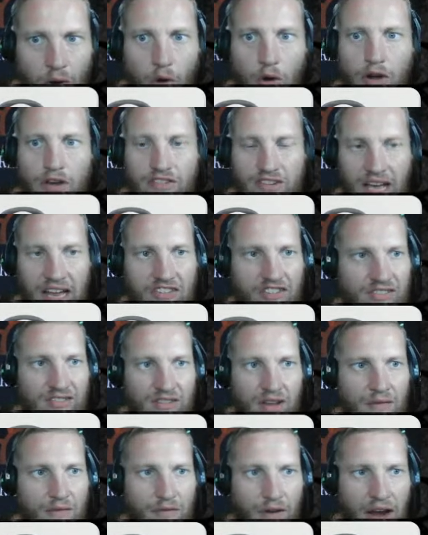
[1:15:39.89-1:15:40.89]
Or is that just
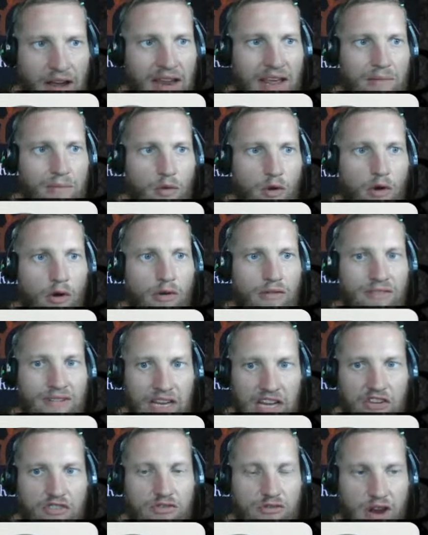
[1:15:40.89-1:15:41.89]
inviting more
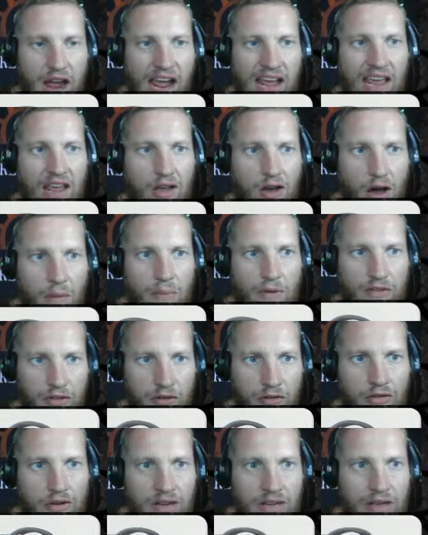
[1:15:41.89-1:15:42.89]
detracking
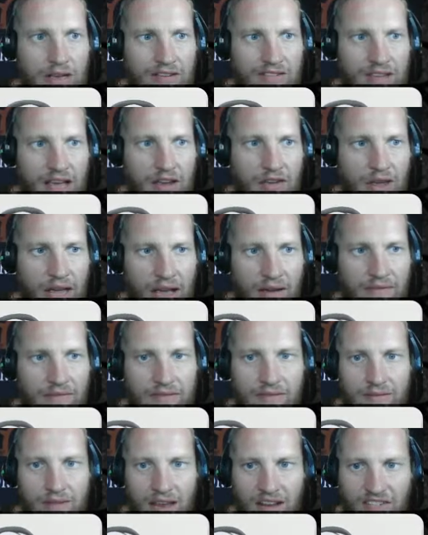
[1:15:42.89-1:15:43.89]
opportunity because now you have
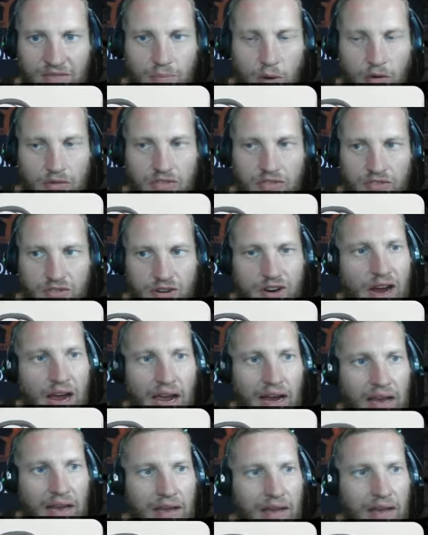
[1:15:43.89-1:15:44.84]
exposed track?